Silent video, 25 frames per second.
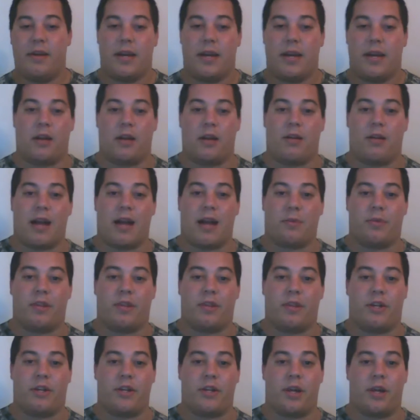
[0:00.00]
interact with
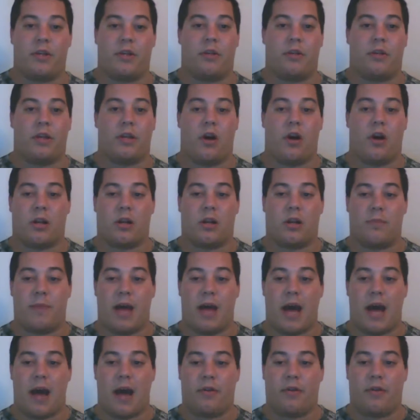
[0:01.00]
each other, and talk
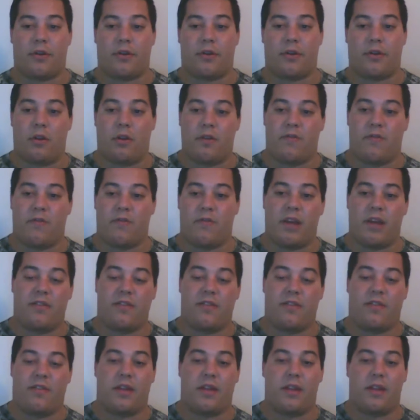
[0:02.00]
about current
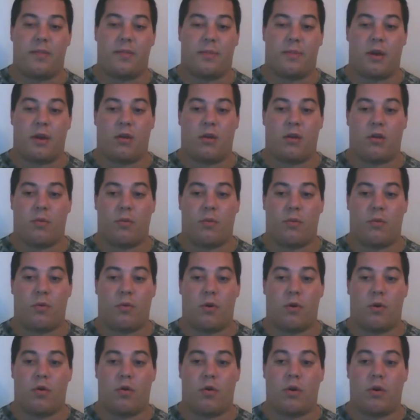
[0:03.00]
events in the paranormal
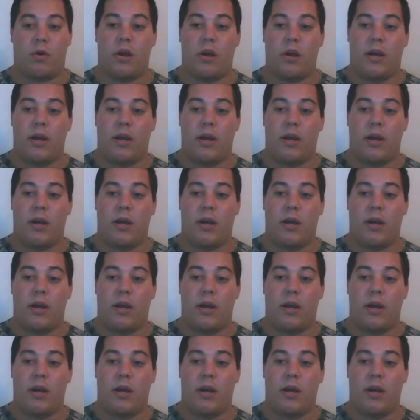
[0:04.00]
world